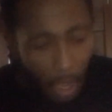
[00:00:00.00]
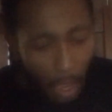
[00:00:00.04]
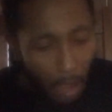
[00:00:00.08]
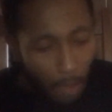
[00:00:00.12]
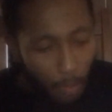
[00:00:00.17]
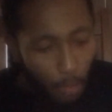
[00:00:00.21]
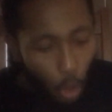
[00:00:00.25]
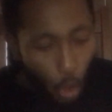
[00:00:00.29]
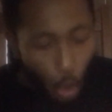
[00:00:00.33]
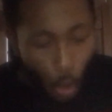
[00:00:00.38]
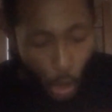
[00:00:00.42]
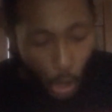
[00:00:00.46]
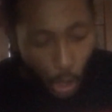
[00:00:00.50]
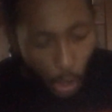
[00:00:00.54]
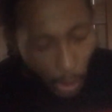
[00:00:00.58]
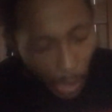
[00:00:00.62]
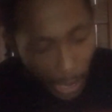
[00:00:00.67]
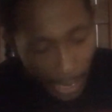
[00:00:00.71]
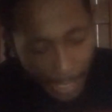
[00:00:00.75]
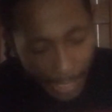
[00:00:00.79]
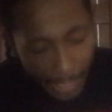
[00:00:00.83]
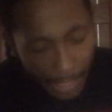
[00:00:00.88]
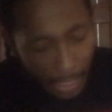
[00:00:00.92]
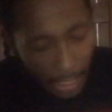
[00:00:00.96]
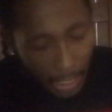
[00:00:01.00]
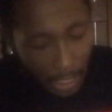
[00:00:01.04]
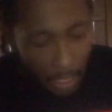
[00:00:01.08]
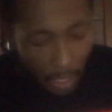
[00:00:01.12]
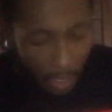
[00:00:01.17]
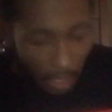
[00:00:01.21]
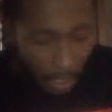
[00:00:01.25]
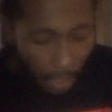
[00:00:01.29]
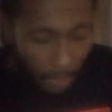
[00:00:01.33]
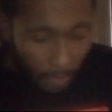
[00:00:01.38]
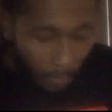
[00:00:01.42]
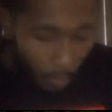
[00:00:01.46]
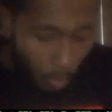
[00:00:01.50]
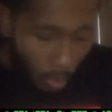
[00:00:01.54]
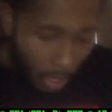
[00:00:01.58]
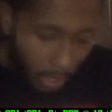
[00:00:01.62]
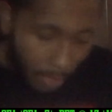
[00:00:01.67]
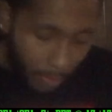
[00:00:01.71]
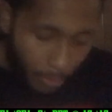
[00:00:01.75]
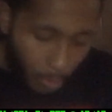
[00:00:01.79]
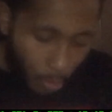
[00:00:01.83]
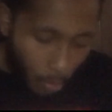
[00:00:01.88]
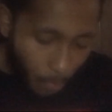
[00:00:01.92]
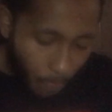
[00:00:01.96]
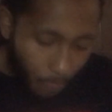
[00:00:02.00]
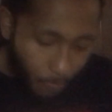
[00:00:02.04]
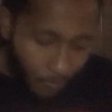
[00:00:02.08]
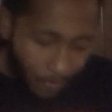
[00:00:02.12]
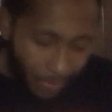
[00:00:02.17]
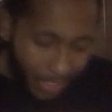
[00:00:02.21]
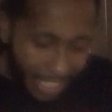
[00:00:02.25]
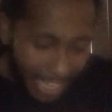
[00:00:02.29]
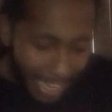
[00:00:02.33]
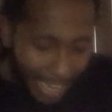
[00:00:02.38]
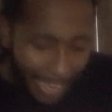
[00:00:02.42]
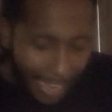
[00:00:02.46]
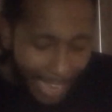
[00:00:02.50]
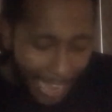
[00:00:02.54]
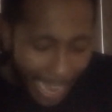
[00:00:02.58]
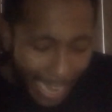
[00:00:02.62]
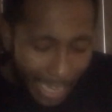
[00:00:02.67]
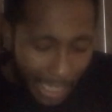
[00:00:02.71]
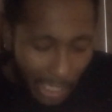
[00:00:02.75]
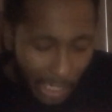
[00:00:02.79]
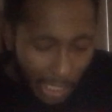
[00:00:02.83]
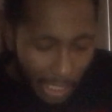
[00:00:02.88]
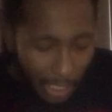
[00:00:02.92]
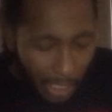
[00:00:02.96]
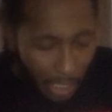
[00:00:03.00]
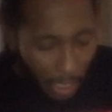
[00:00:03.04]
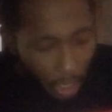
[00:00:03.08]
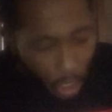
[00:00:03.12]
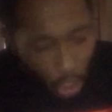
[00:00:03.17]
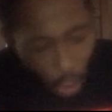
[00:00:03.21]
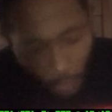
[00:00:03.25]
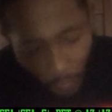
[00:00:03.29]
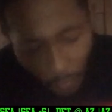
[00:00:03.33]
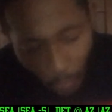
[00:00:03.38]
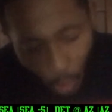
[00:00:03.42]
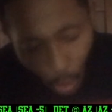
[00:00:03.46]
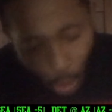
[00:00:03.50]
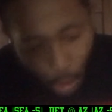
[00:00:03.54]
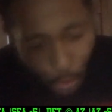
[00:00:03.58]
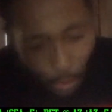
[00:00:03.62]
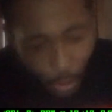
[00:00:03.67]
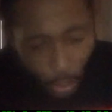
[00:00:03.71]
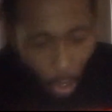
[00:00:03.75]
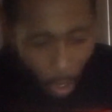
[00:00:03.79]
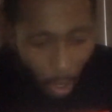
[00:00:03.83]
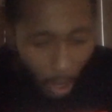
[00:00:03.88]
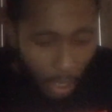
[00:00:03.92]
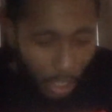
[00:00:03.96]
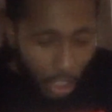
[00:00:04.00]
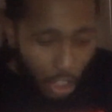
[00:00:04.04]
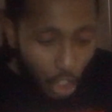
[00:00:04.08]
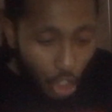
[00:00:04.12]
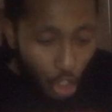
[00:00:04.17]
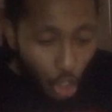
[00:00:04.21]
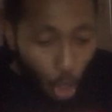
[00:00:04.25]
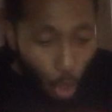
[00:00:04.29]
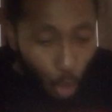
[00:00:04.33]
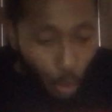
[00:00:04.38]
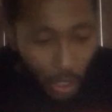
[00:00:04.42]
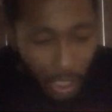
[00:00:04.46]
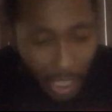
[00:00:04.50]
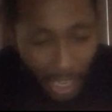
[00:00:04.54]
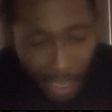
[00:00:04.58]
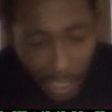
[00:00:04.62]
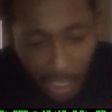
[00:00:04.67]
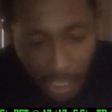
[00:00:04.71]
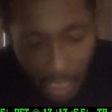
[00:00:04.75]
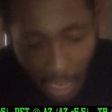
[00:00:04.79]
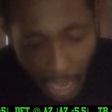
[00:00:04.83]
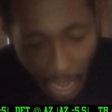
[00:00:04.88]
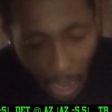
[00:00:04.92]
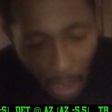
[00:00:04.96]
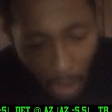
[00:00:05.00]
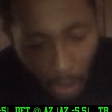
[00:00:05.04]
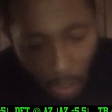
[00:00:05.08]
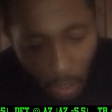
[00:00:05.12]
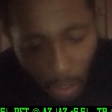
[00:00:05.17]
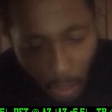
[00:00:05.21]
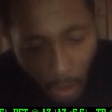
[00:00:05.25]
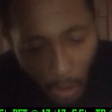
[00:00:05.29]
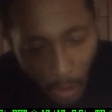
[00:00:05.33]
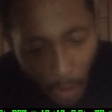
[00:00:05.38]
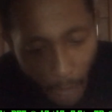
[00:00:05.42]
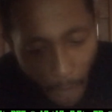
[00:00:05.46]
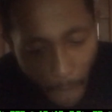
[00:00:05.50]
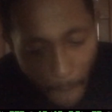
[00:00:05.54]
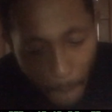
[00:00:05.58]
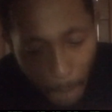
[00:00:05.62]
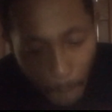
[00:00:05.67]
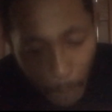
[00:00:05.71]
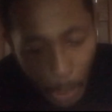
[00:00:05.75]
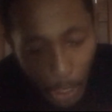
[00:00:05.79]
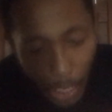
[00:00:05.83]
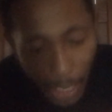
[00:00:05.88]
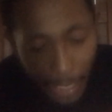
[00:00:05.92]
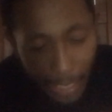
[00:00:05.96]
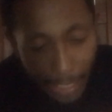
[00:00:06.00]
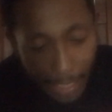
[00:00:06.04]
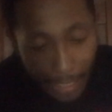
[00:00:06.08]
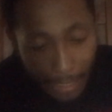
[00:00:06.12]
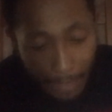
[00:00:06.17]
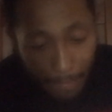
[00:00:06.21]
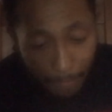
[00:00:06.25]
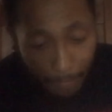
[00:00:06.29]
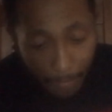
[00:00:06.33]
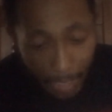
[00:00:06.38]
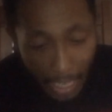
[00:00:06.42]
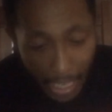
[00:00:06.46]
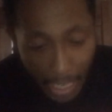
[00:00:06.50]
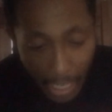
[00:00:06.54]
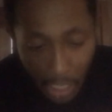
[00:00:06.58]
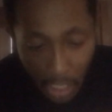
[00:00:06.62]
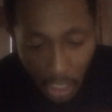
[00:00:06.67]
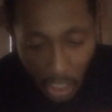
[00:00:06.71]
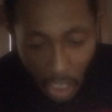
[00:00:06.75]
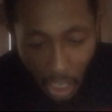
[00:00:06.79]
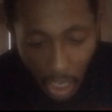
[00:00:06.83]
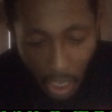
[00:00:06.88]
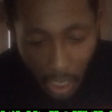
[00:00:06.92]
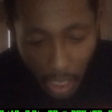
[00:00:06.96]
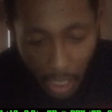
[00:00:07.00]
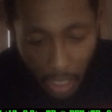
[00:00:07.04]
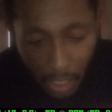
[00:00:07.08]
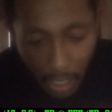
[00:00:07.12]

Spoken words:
going crazy. 10 catches, 143 yards, no touchdown. But he is good,